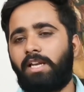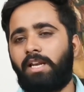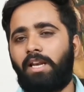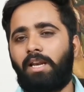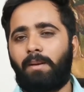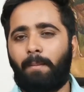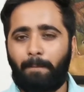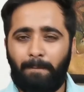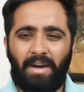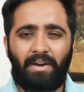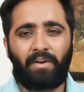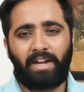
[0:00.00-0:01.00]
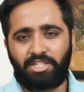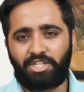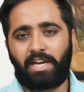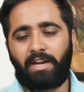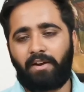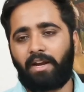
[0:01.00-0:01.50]
in mid-range
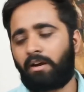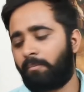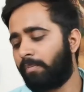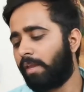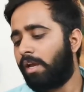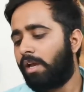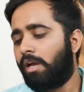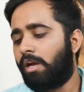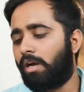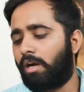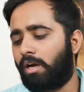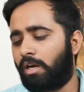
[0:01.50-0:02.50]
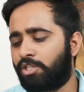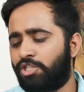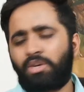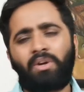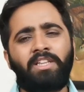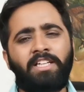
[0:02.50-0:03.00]
area.
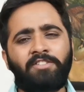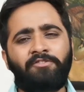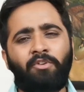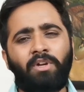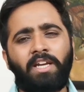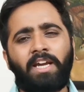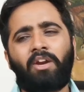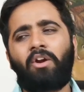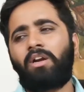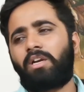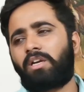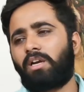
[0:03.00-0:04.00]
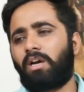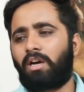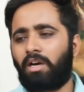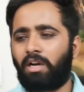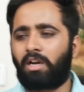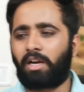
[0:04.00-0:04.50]
Sure, this phone cannot
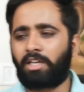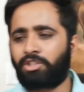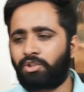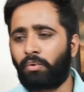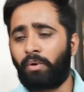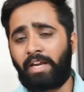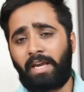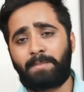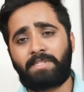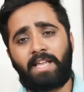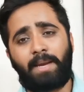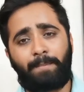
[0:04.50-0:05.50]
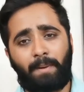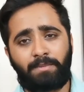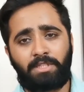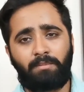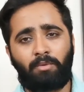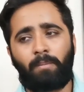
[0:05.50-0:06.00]
crush through games like
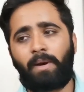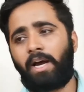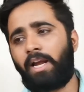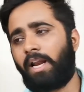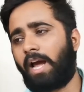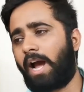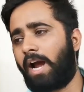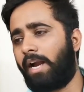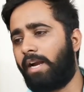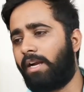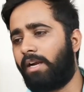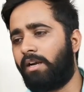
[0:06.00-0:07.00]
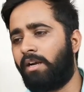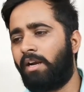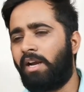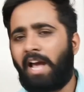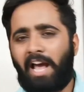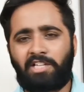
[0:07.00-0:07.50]
PUBG Mobile and
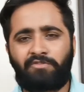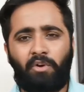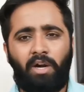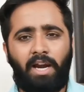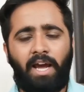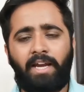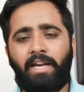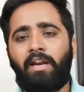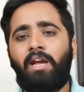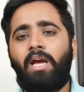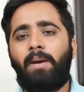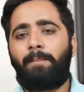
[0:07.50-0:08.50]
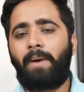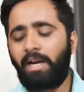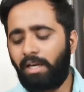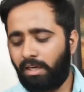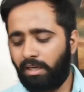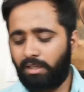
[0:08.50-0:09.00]
Asphalt 9,
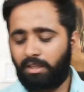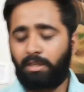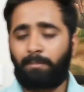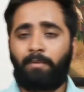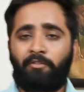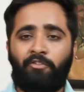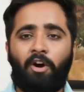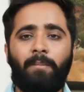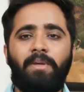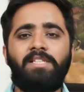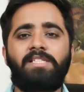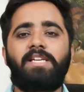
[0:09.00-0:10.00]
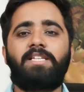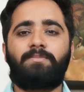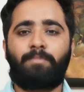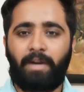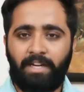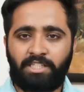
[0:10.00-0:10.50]
but the performance is
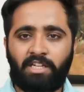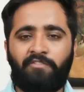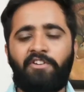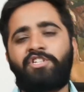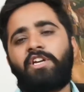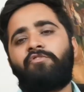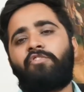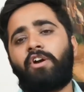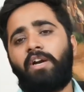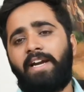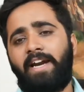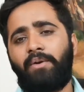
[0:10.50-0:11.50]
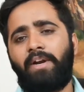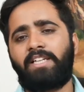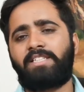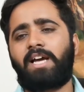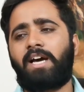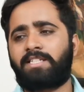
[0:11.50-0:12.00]
pretty sufficient for day-to-day
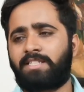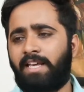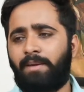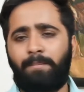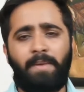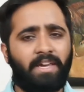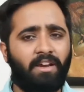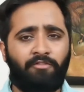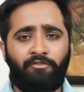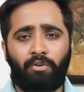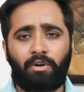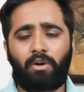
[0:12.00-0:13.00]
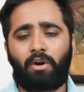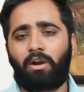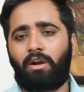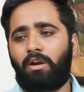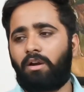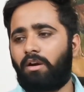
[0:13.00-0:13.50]
tasks like making a phone call,